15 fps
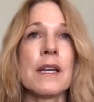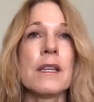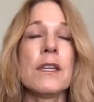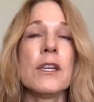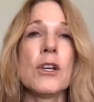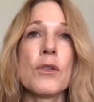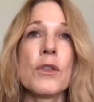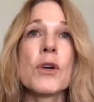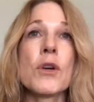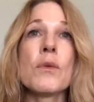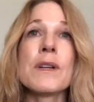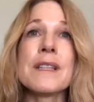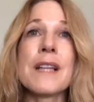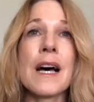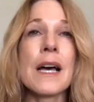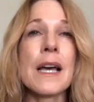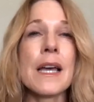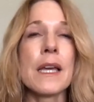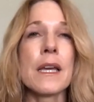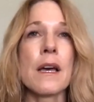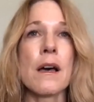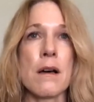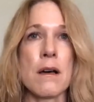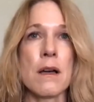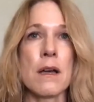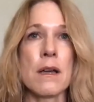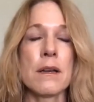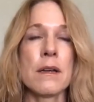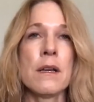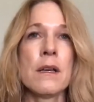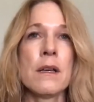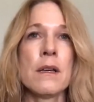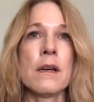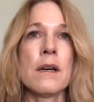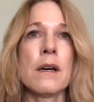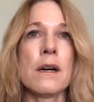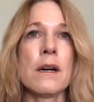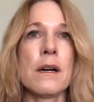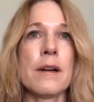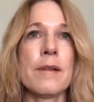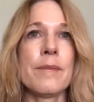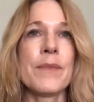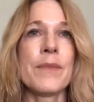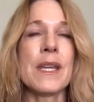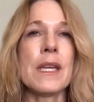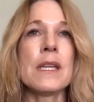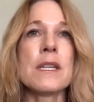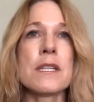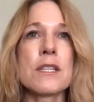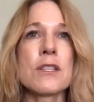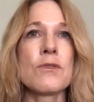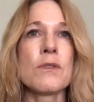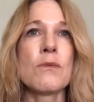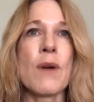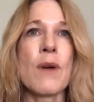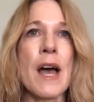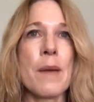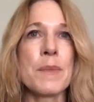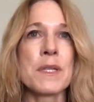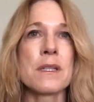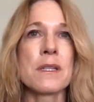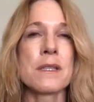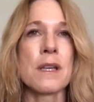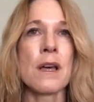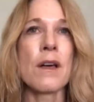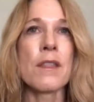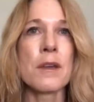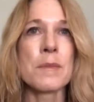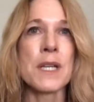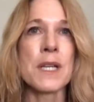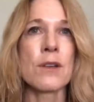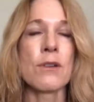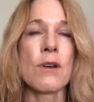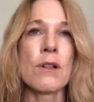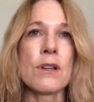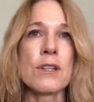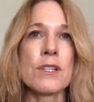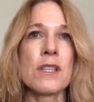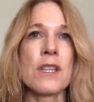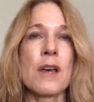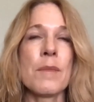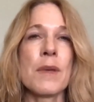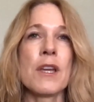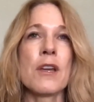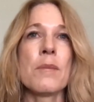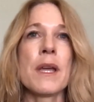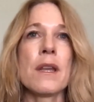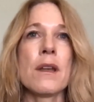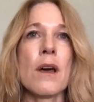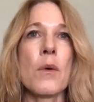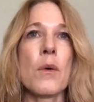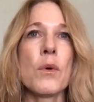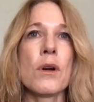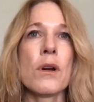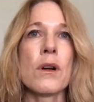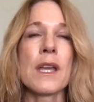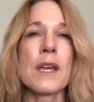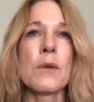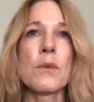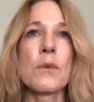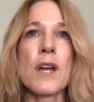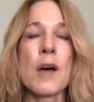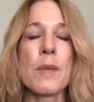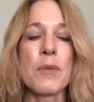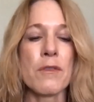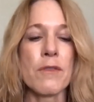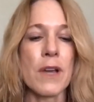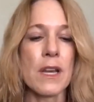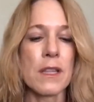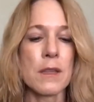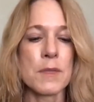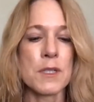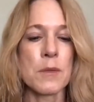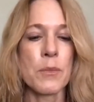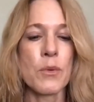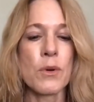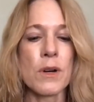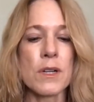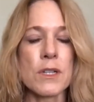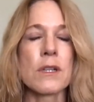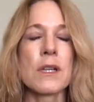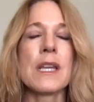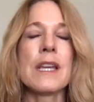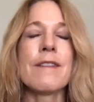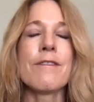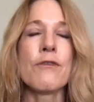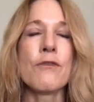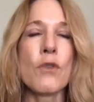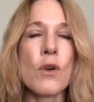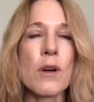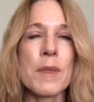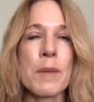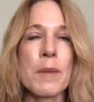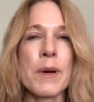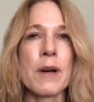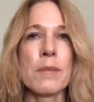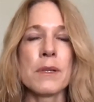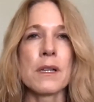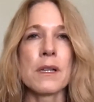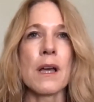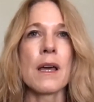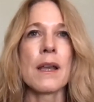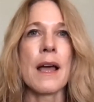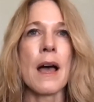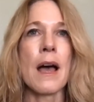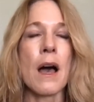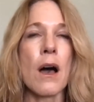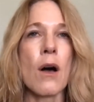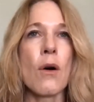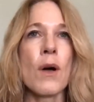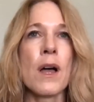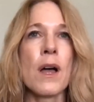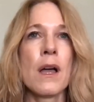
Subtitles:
They're relying on industry reps to sell them technology that may or may not work, and we're not providing them support to inform the public on how